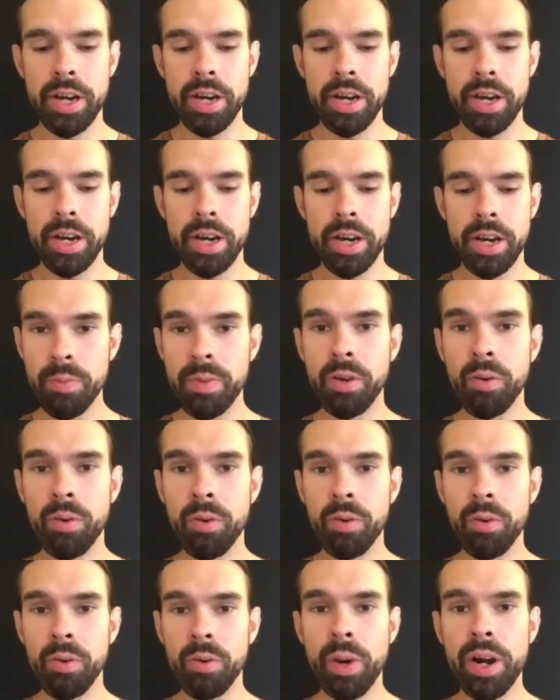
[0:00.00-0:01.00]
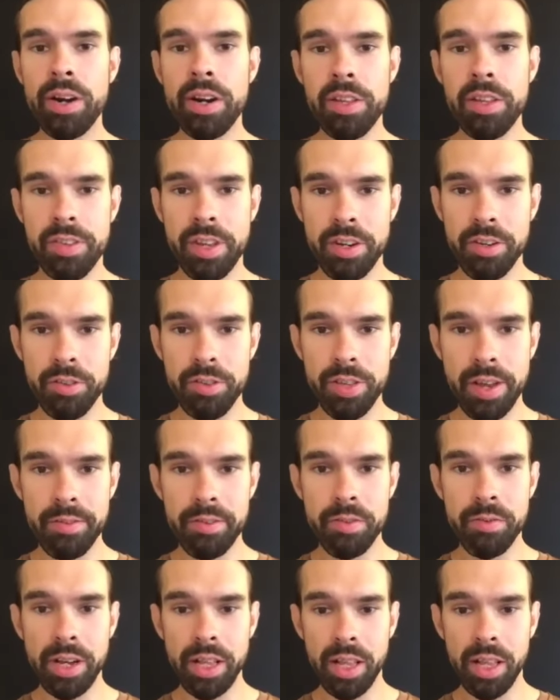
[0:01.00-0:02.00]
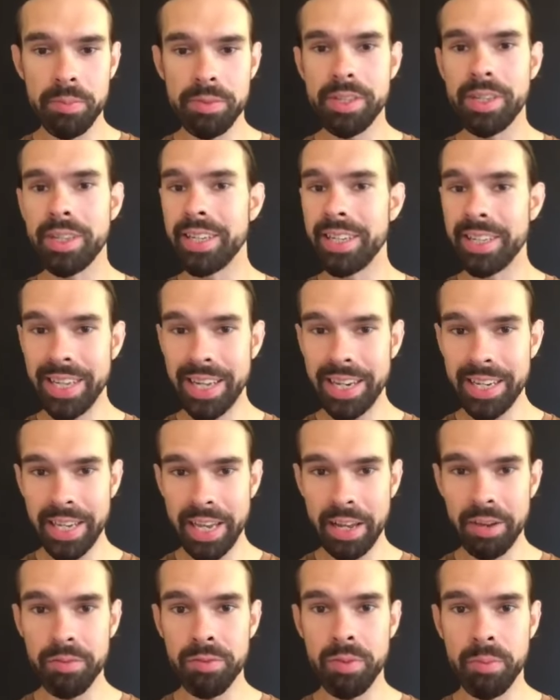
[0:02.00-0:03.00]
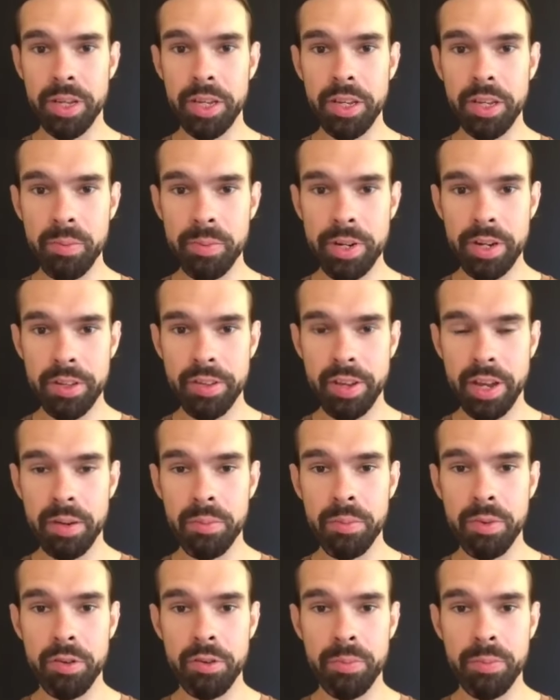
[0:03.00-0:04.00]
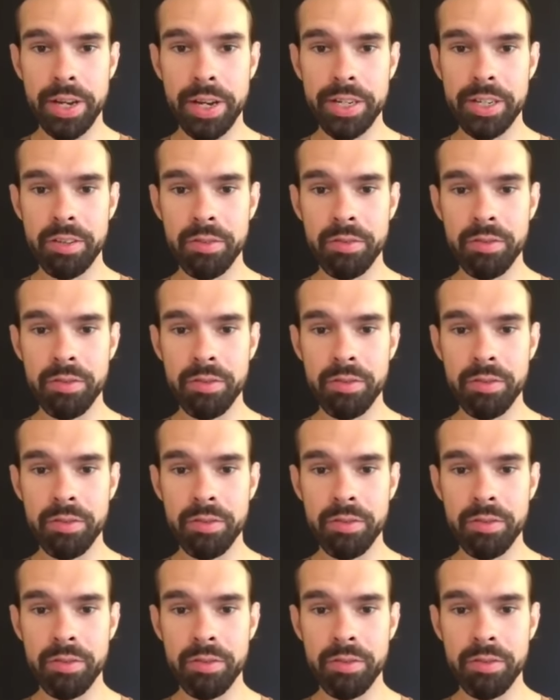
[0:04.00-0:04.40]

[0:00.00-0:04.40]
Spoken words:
human awareness centers have developed, yet again from a human design perspective.